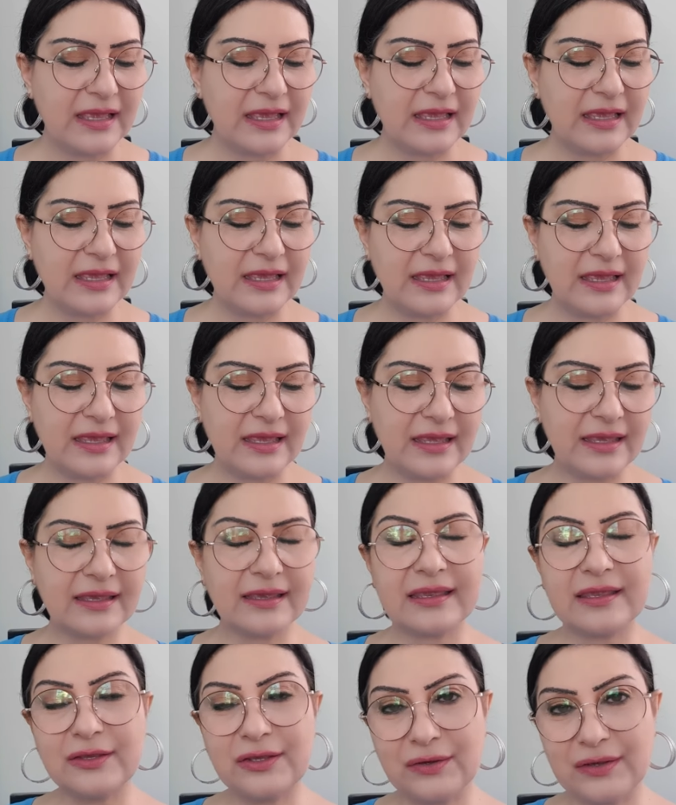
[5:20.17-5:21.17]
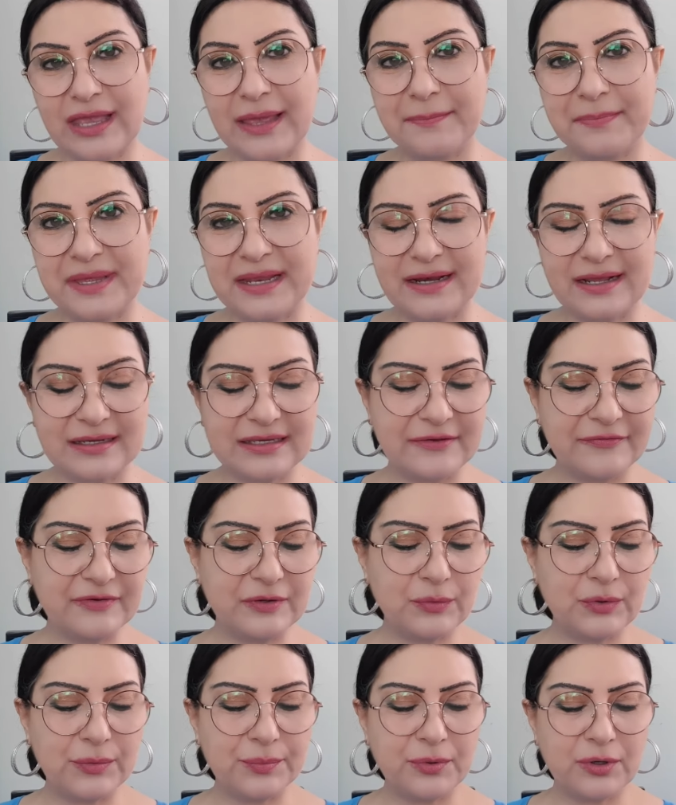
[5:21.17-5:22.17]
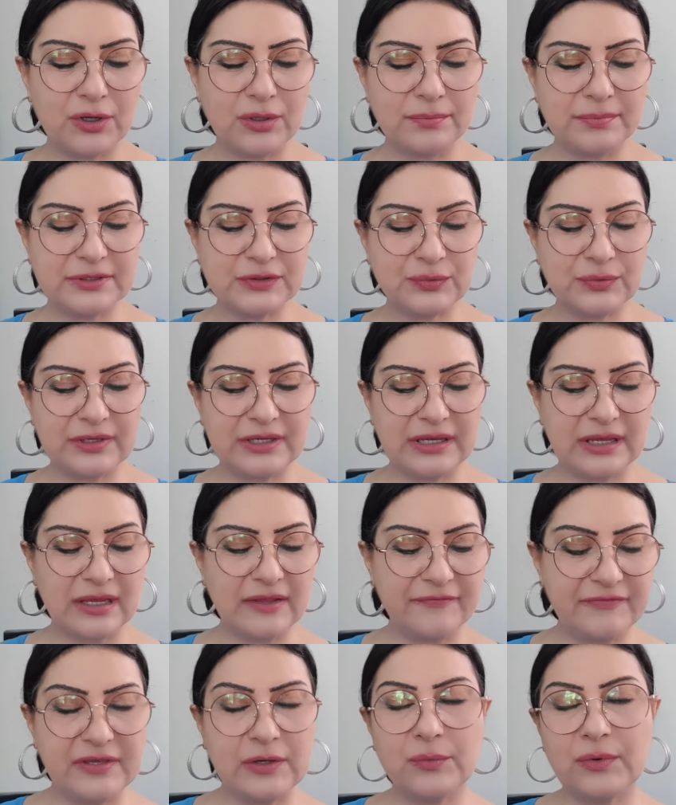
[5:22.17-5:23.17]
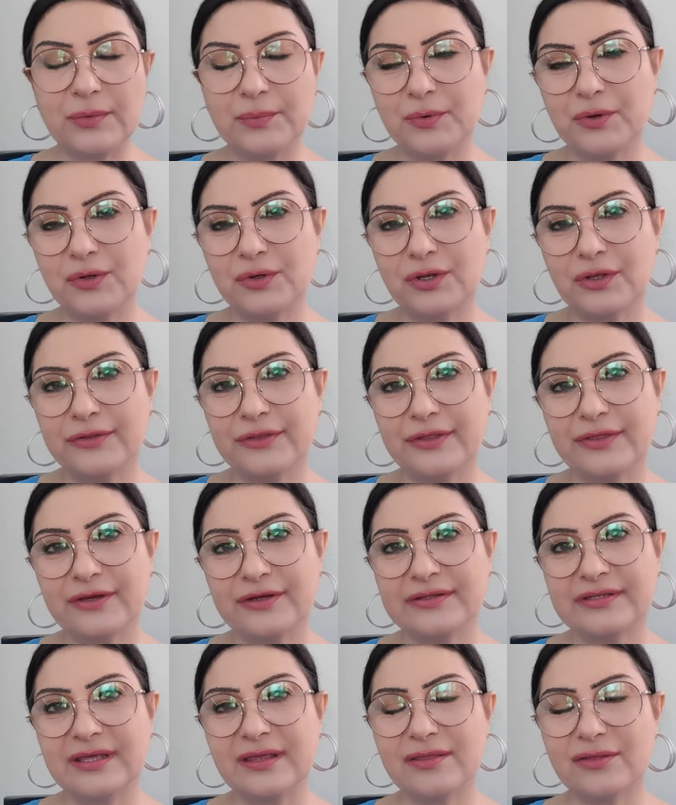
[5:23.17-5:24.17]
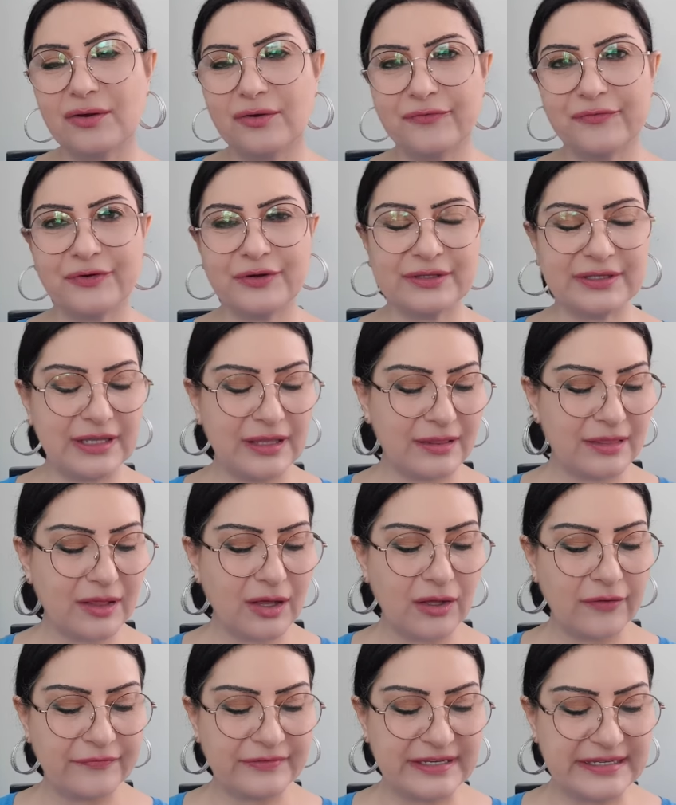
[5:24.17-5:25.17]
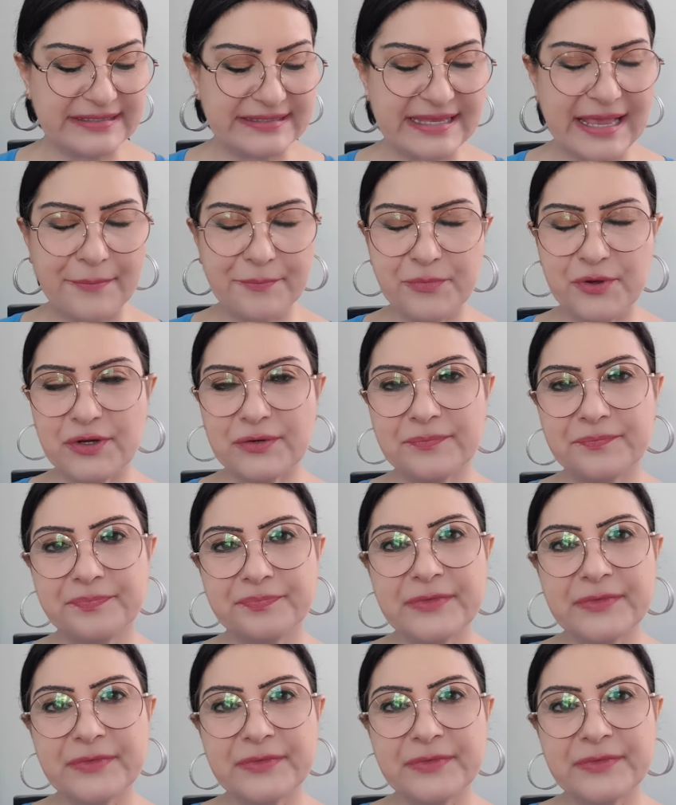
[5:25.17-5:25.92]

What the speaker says: You can be lucky if you were born on the 13th or 14th of December.